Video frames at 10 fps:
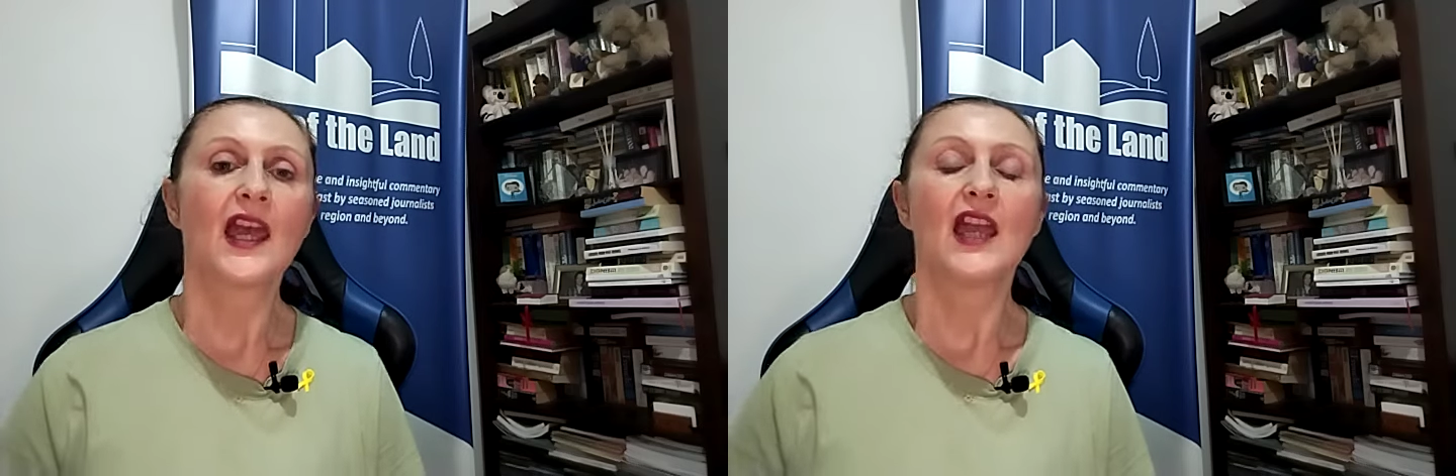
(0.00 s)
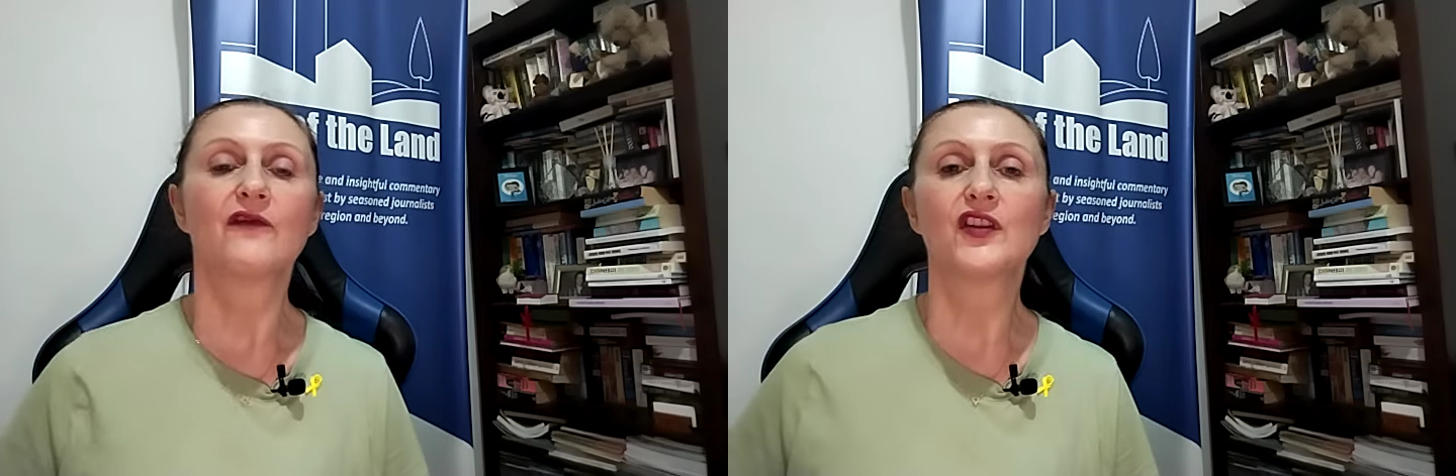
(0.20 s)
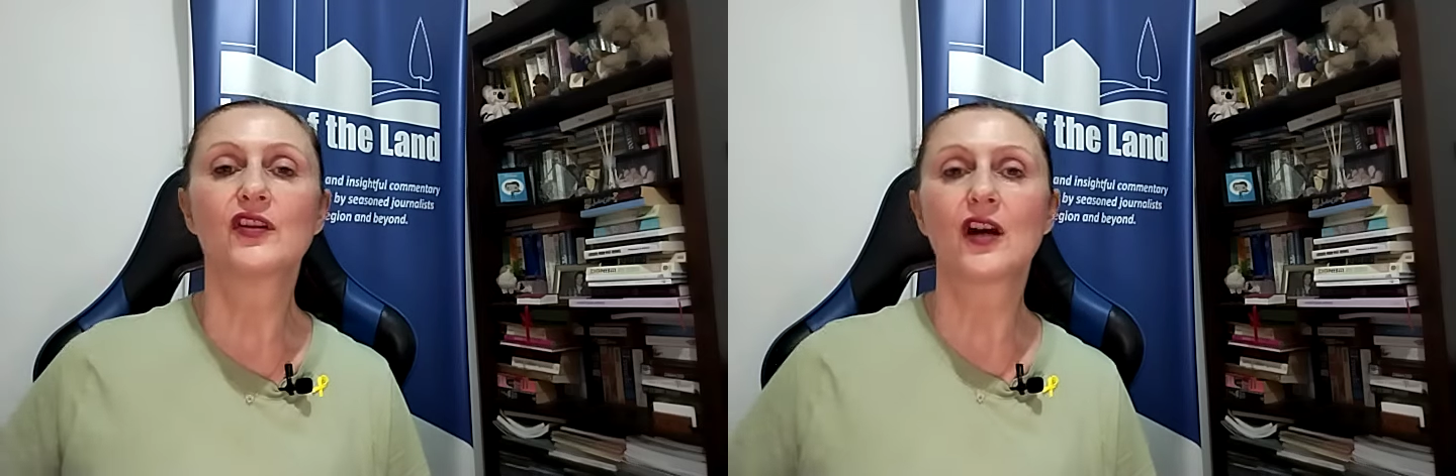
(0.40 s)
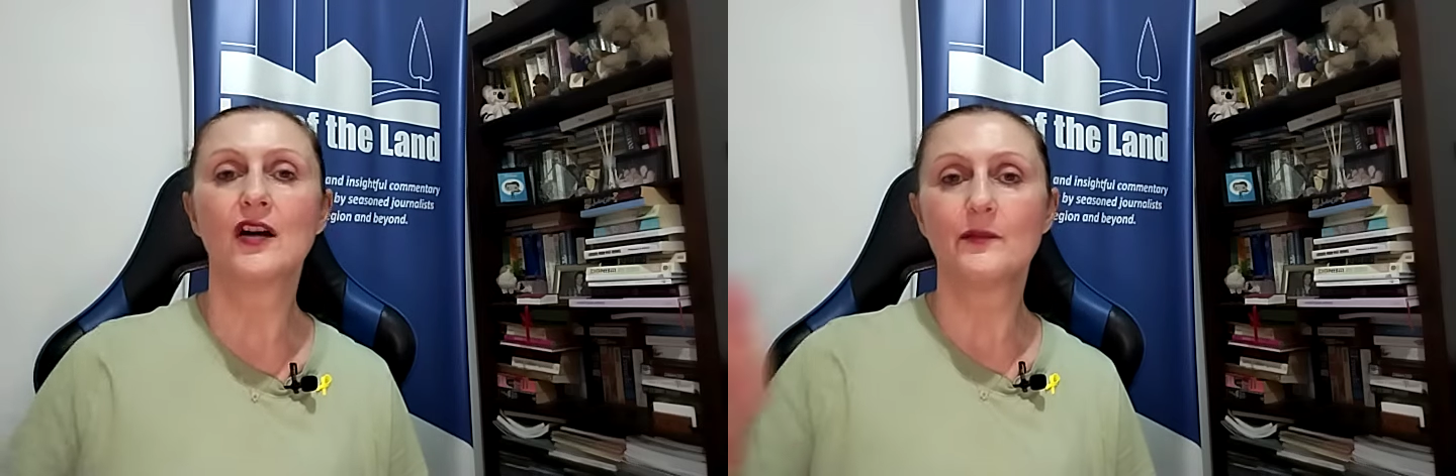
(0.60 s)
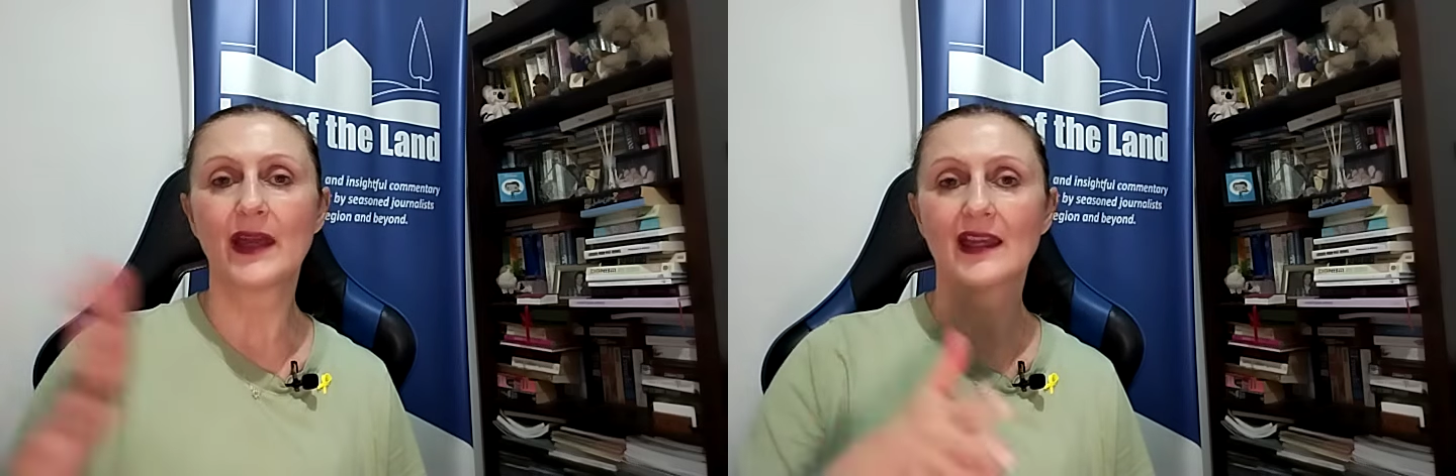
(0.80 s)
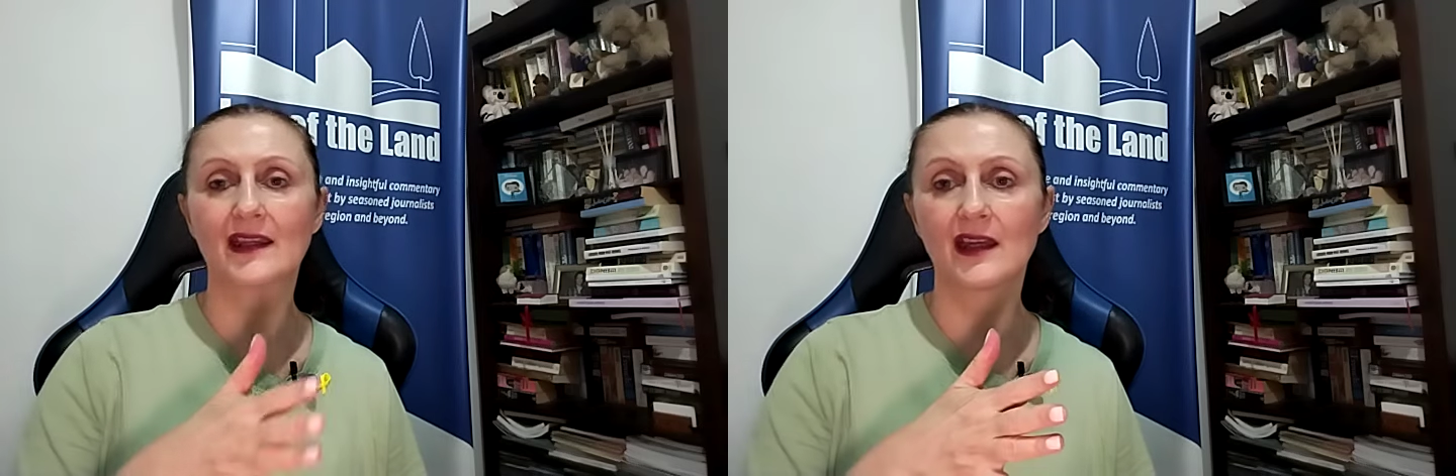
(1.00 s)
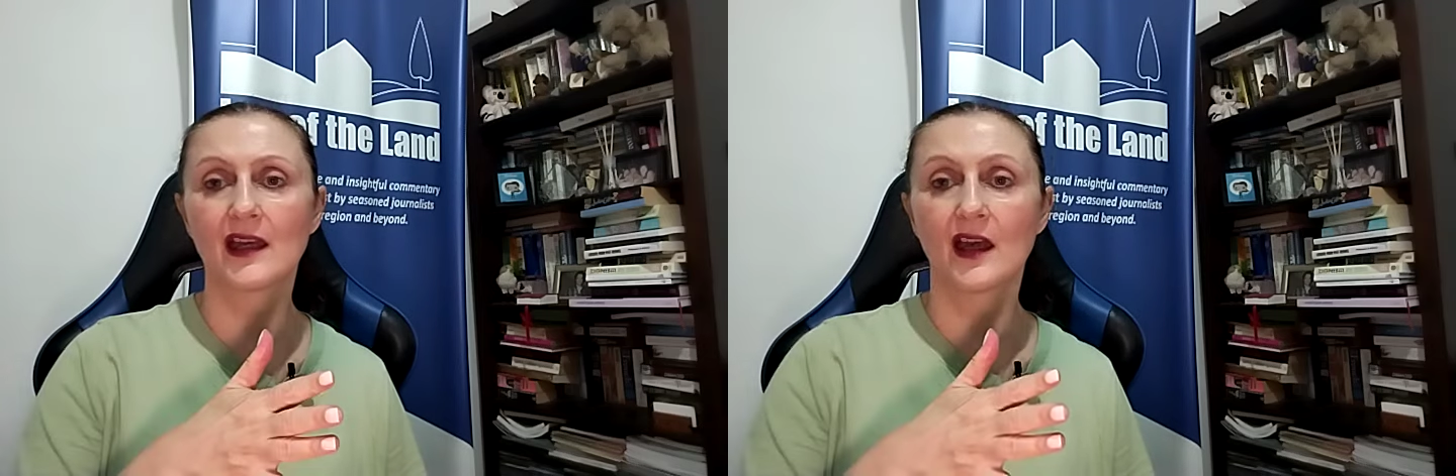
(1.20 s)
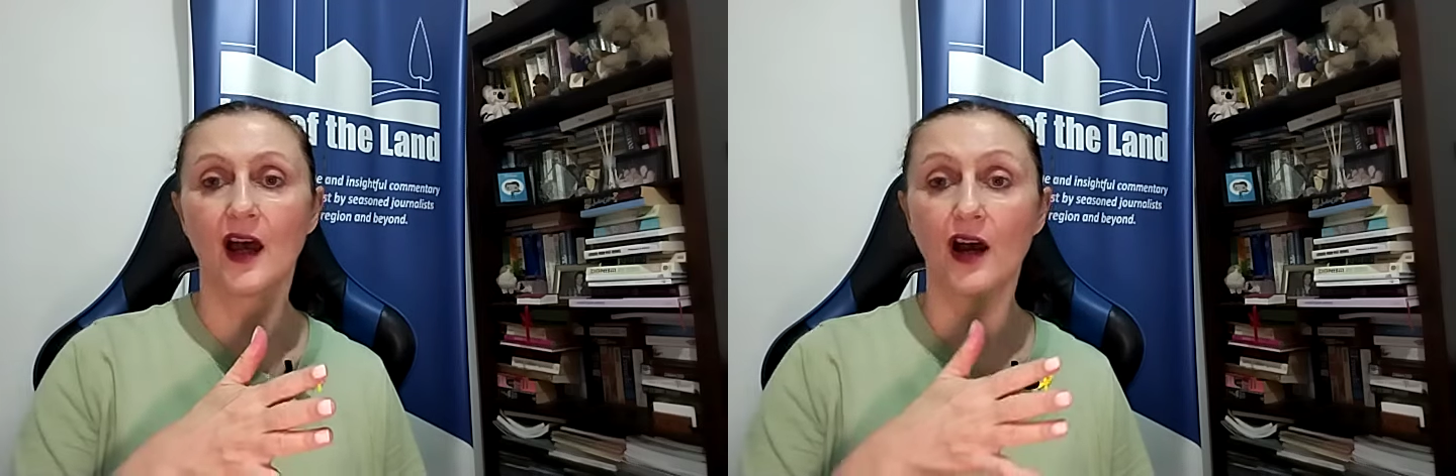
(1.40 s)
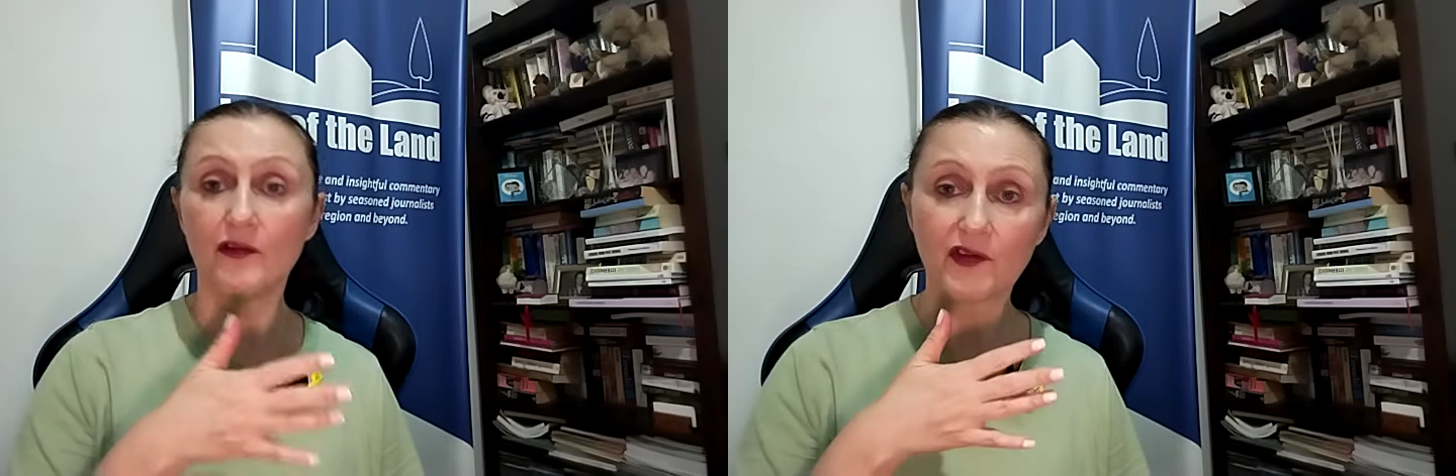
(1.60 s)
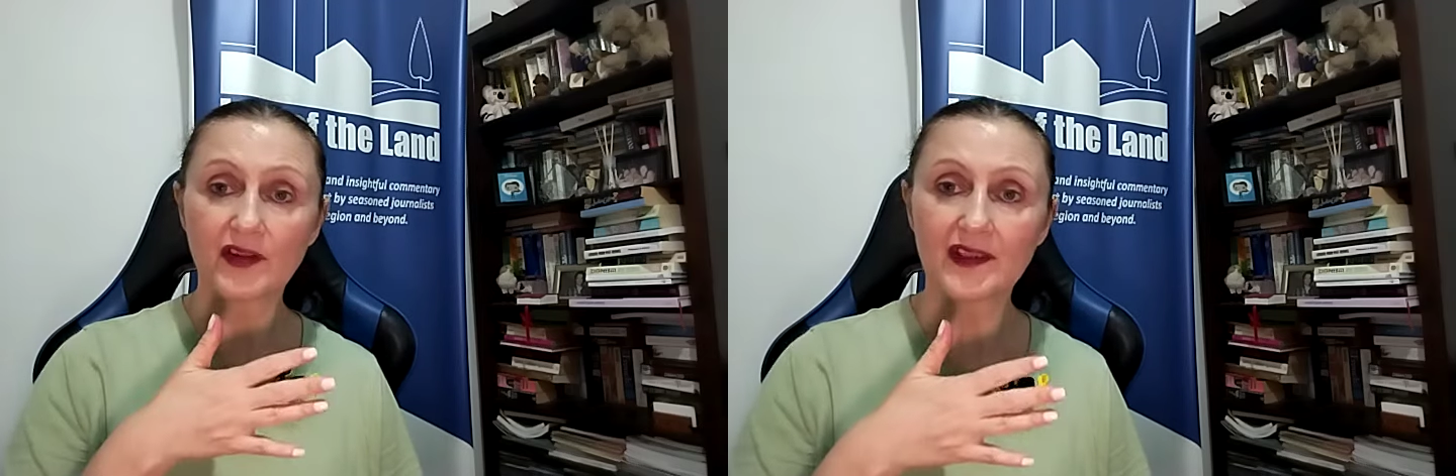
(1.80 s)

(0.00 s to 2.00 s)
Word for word: If you go back over a